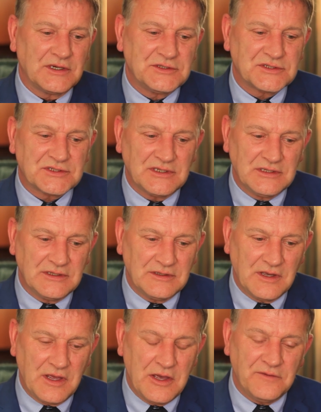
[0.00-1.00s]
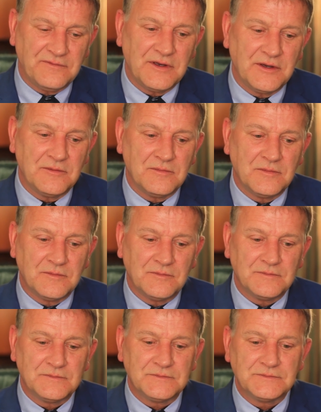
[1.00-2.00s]
I just say, if I'm
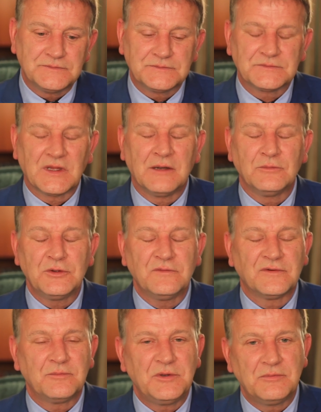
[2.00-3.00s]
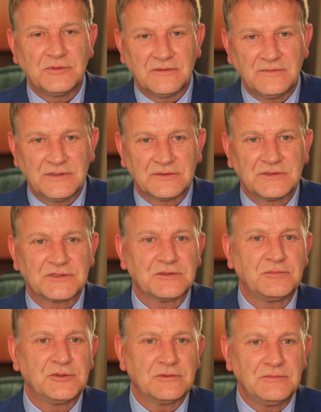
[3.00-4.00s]
looking for people out there to
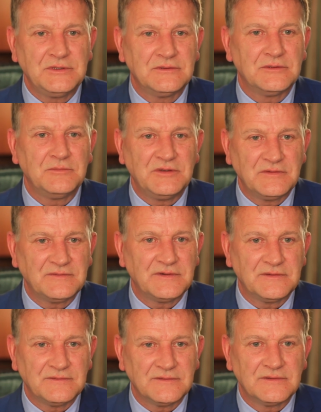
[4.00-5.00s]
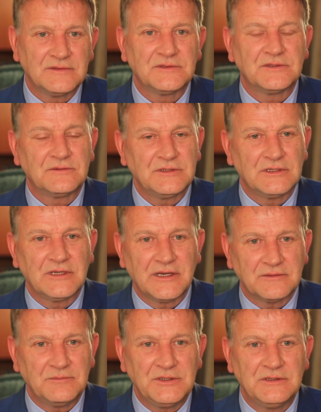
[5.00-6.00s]
support me on May the 5th, to
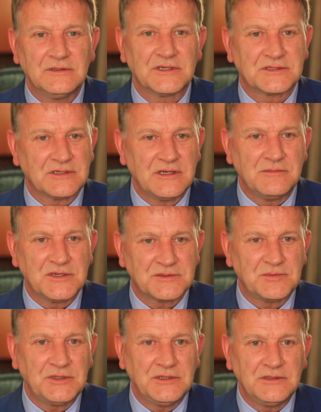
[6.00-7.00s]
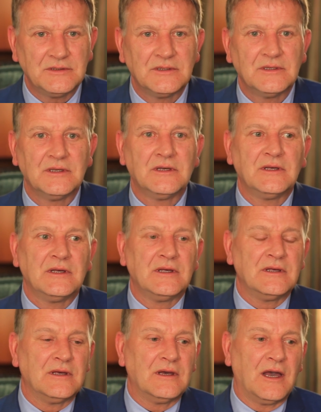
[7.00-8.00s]
re-elect me as their MSP.
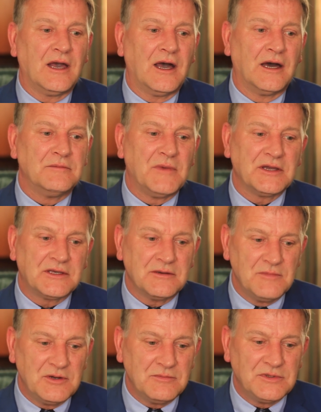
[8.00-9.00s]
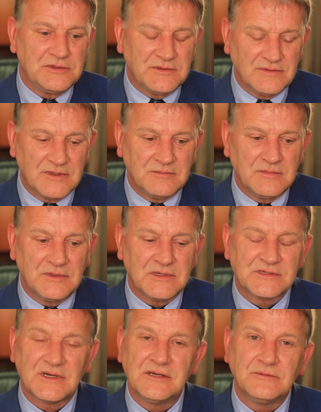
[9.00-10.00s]
And my commitment to them
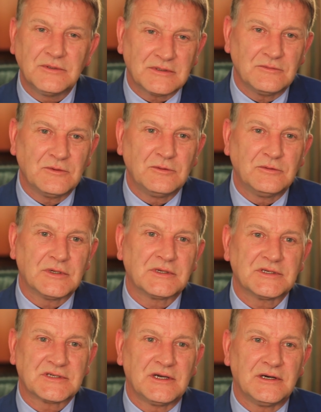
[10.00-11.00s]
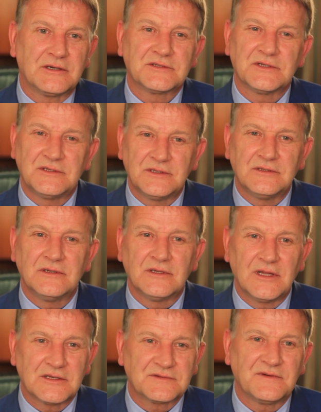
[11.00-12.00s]
is I will work as hard as I did in the
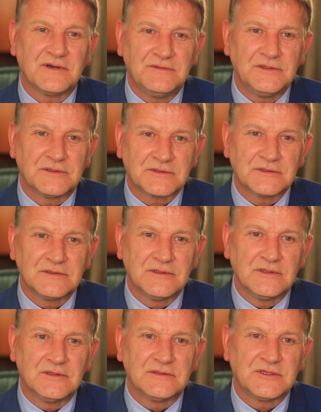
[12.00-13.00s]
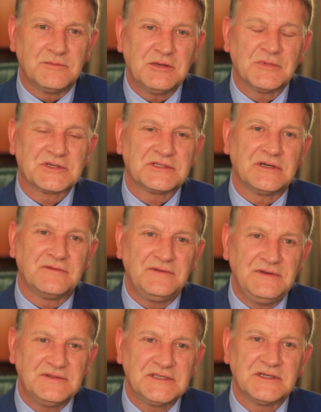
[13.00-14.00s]
last 5 years to make myself
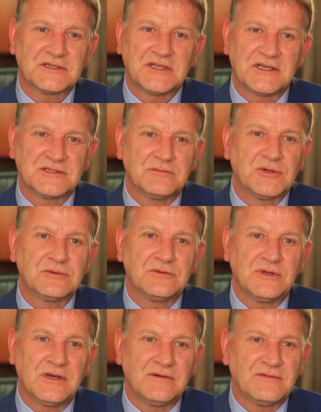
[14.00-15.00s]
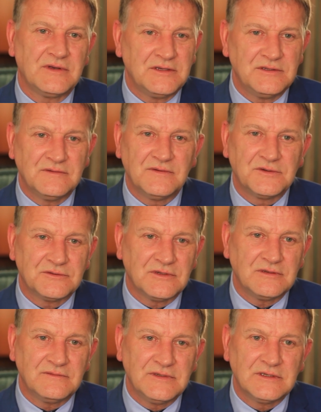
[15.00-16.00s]
easy, accessible to every individual
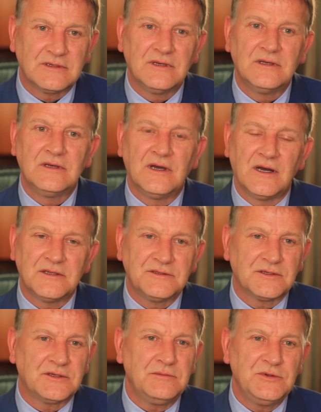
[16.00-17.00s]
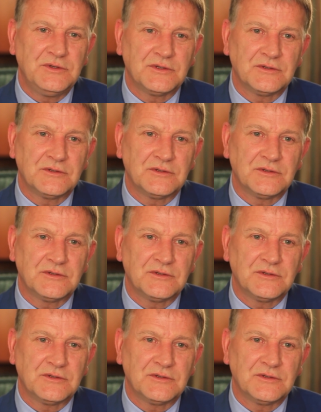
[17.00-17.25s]
out there and to community